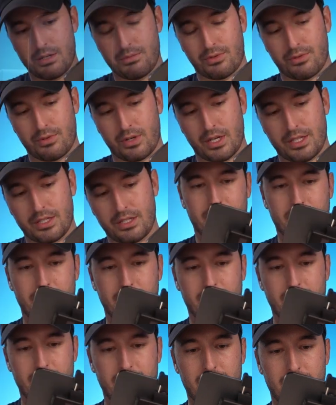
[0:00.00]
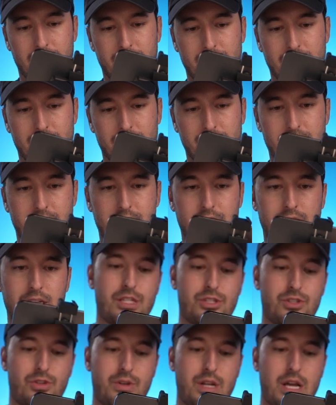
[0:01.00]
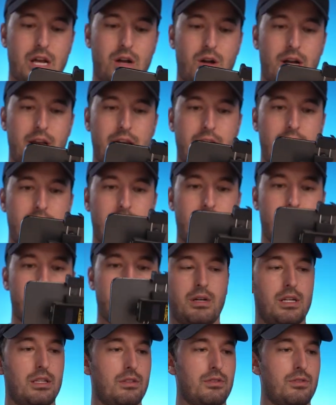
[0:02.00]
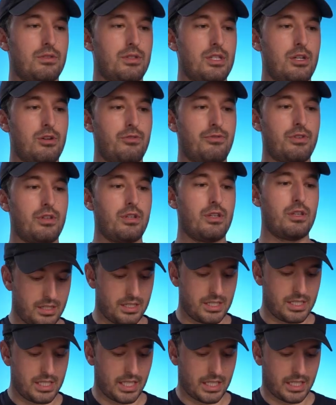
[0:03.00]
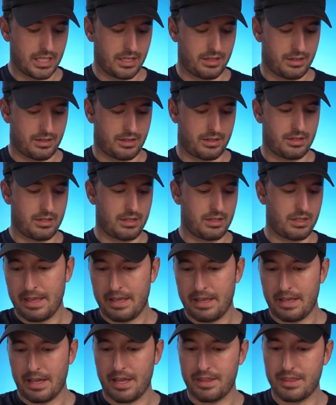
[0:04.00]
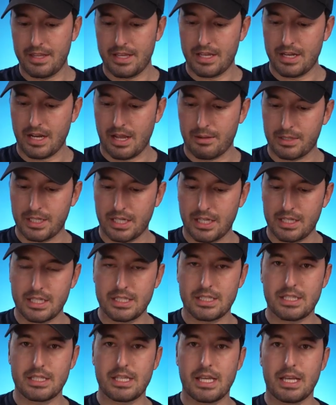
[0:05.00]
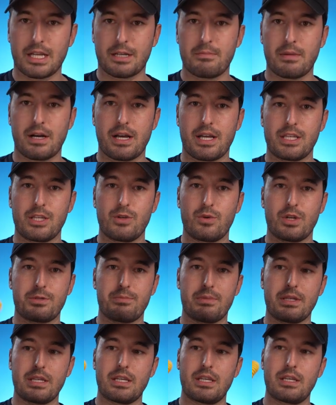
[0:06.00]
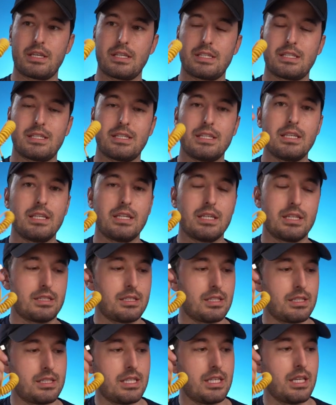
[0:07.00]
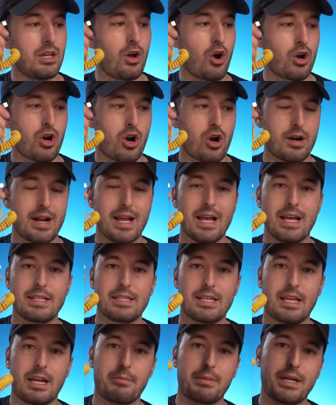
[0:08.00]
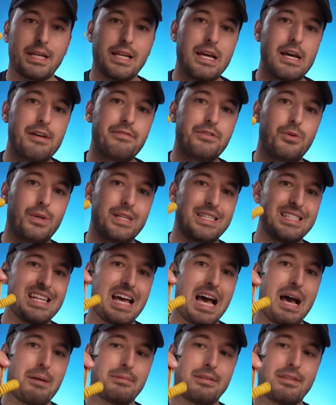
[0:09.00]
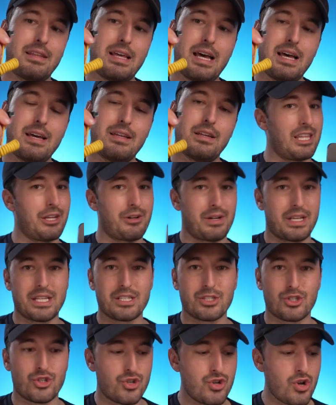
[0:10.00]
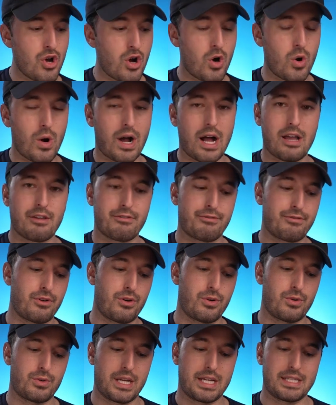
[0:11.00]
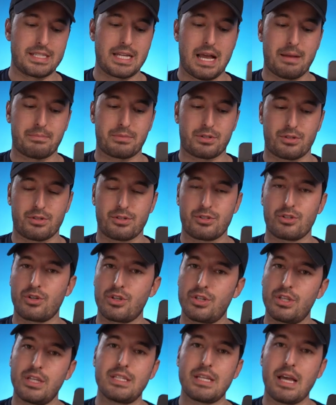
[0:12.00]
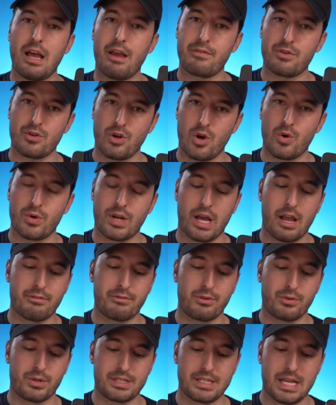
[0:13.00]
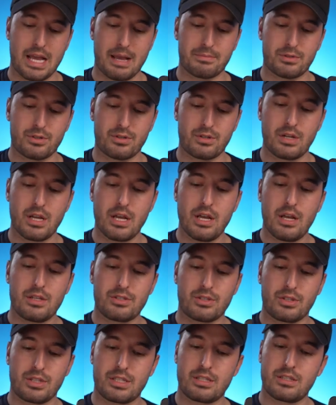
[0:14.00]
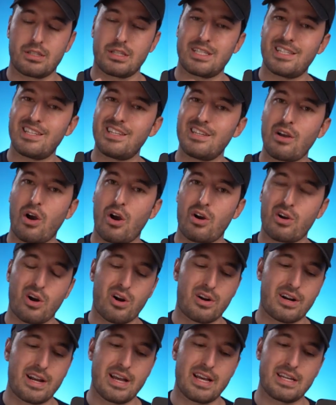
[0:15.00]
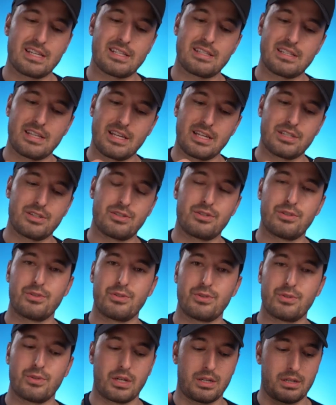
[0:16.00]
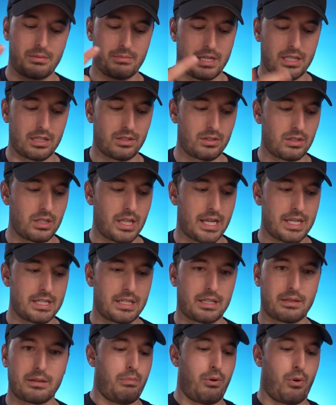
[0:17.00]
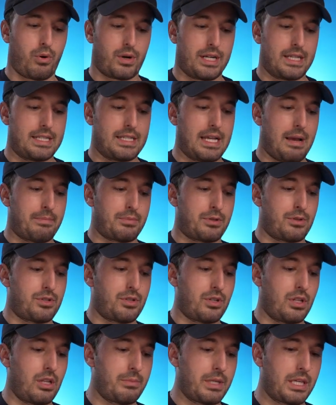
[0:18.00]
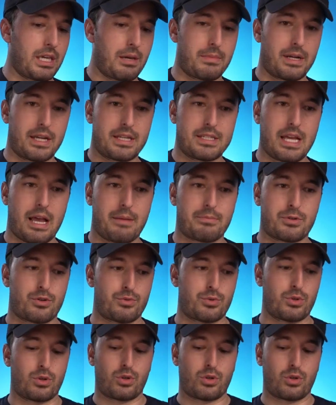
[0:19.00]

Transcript: thread, get that nice and snug. So now I have my little selfie stick here. And then I'm gonna need to take my USB-C to TRRS, and I'm gonna have to adapt that. There is no iPhone adapter, so you need to have your own iPhone adapter. So this is a TRRS into my little lightning port adapter. So let me get my adapter real